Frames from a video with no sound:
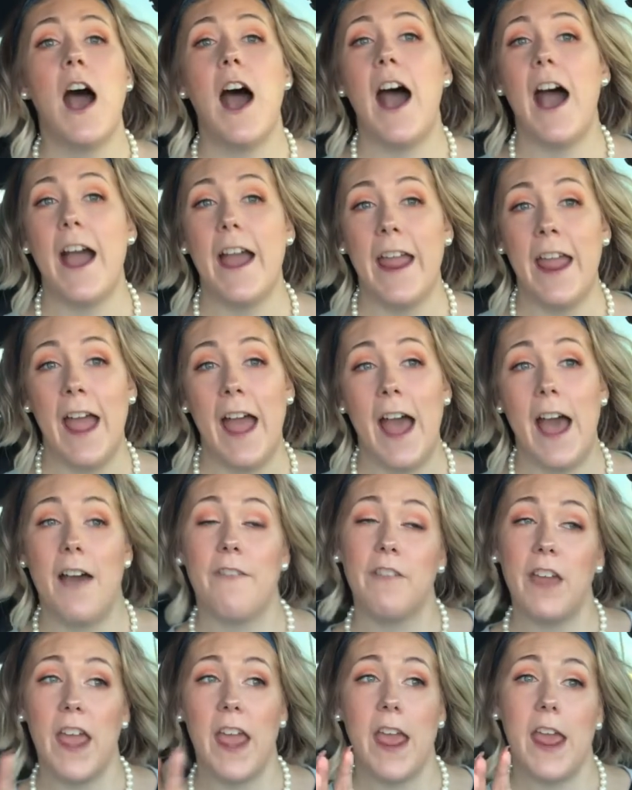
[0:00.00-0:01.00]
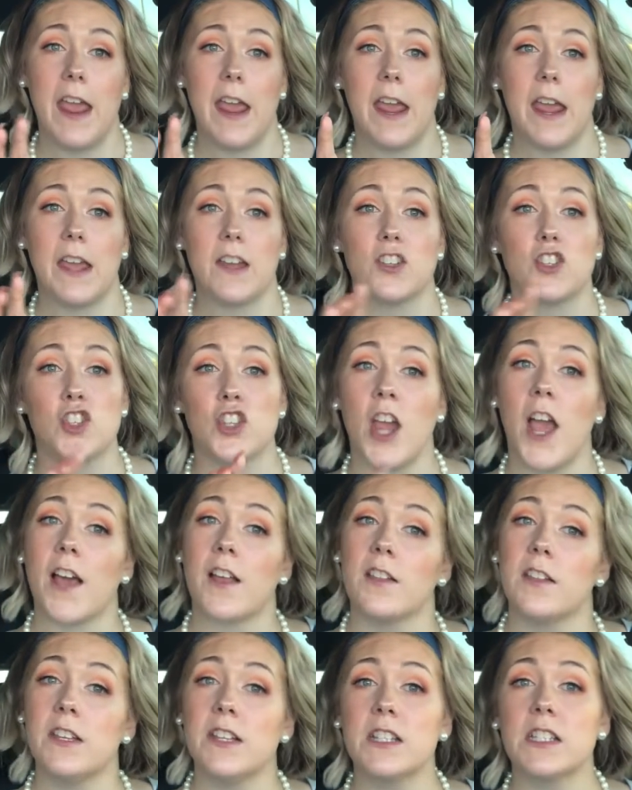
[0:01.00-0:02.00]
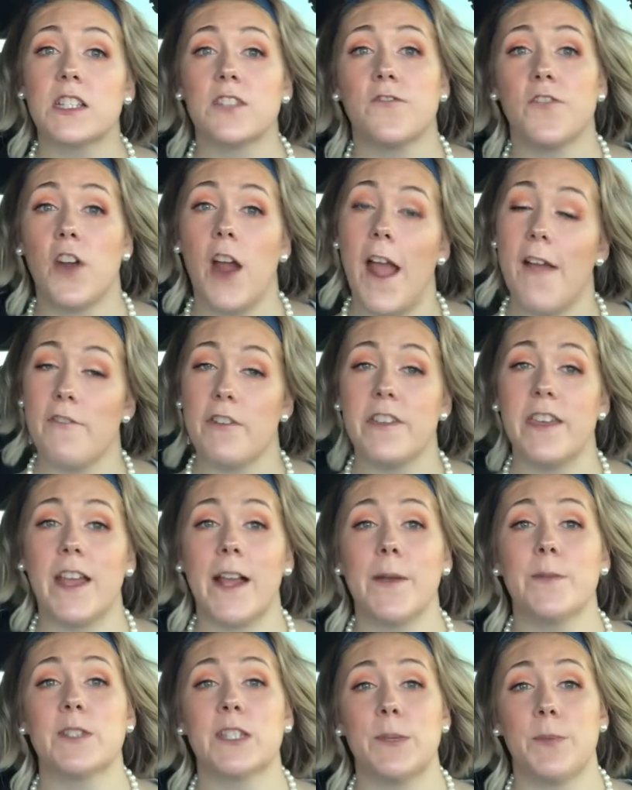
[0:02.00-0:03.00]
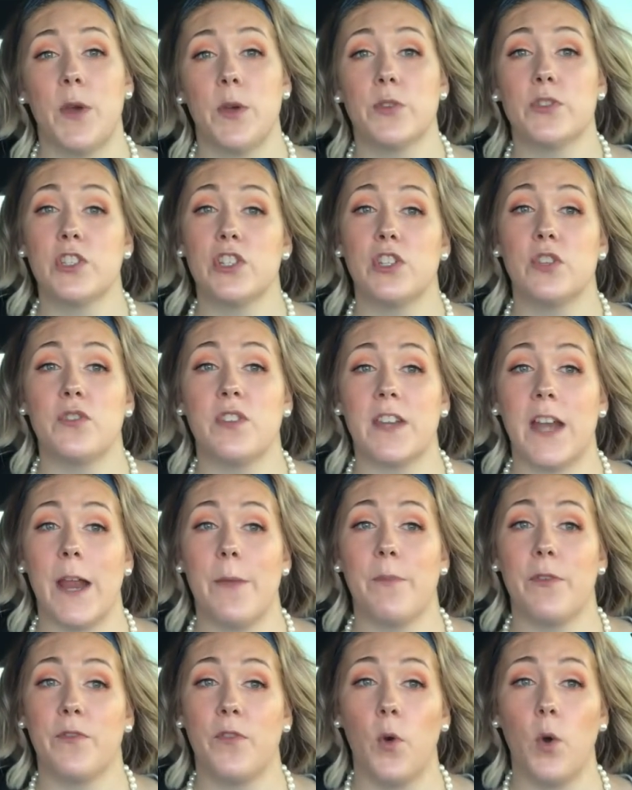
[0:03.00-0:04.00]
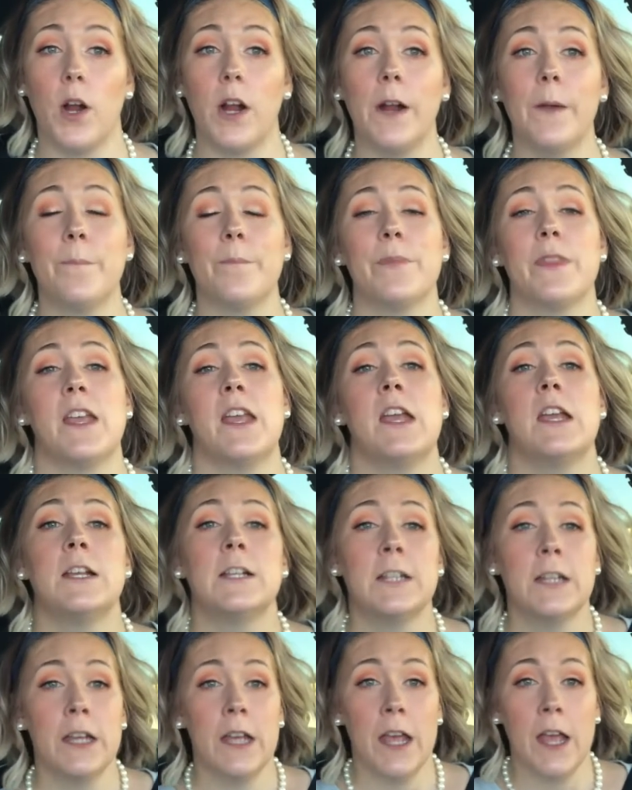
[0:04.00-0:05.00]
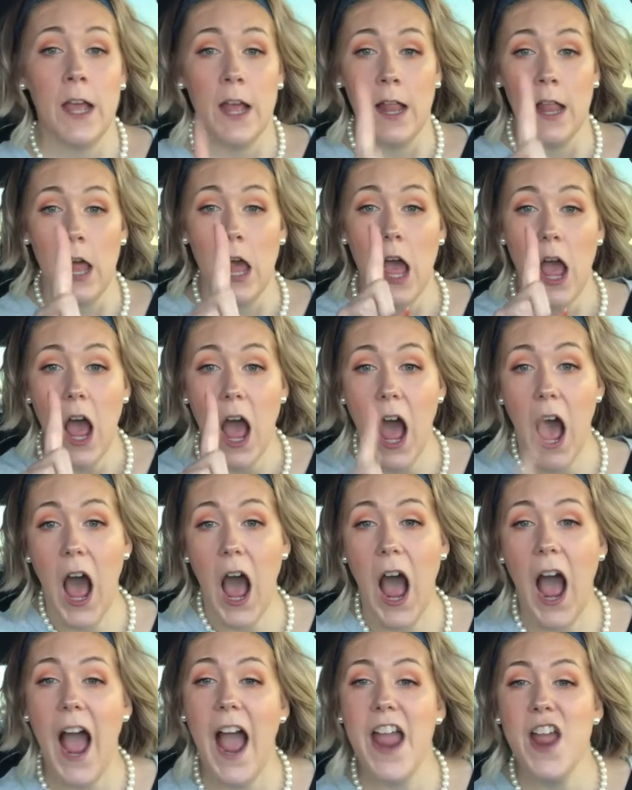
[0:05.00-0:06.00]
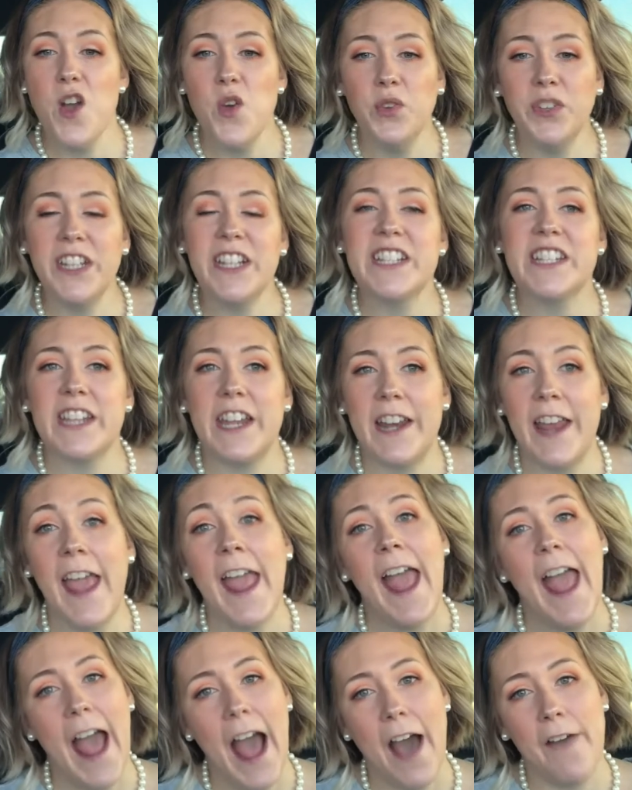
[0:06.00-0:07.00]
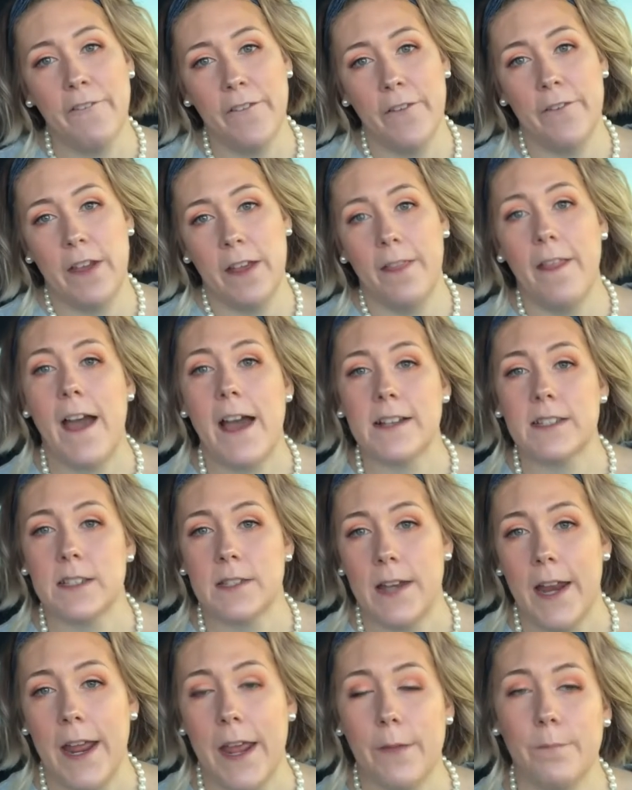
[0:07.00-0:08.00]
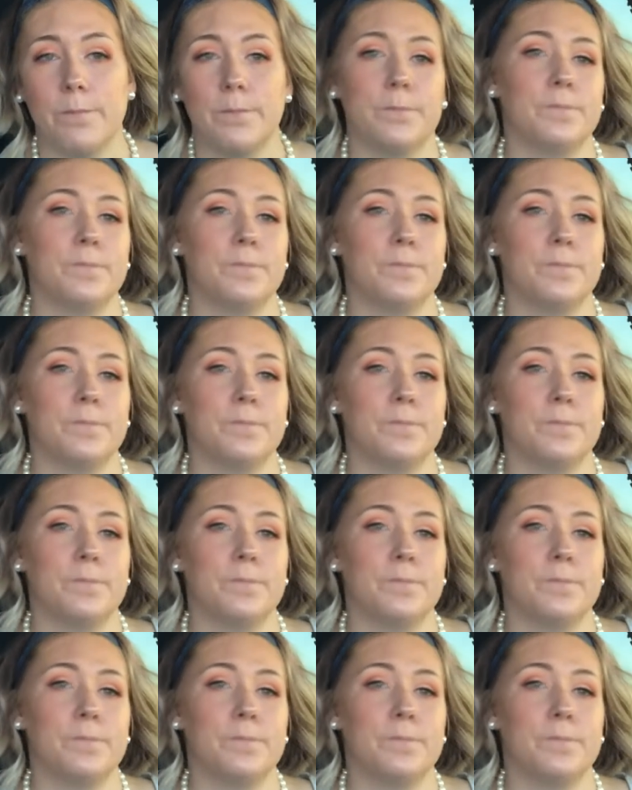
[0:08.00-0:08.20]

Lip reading: I have a checklist for everything I was supposed to do the night before. I only did half of it last night.